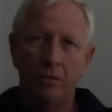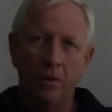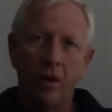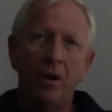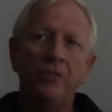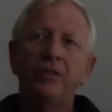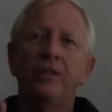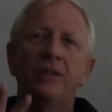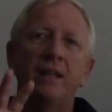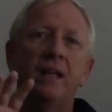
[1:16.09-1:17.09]
Well, ours
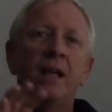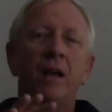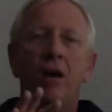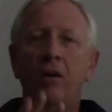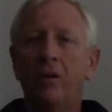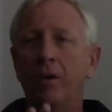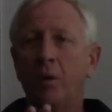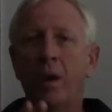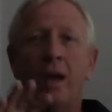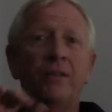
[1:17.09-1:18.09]
is in the, our R
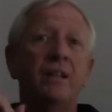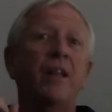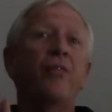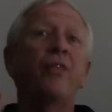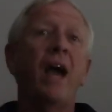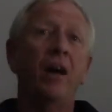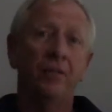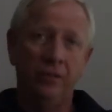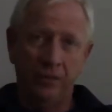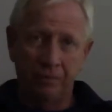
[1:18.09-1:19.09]
O I is in the
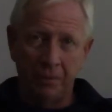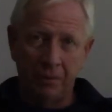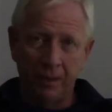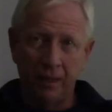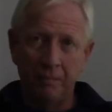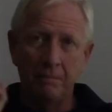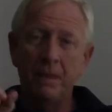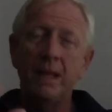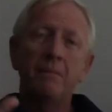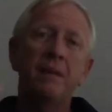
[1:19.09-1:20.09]
thousands of percent,
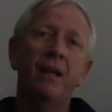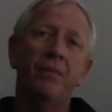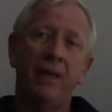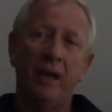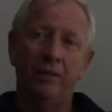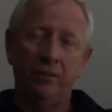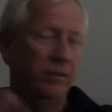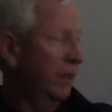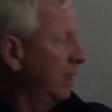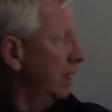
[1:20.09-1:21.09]
many, many thousands.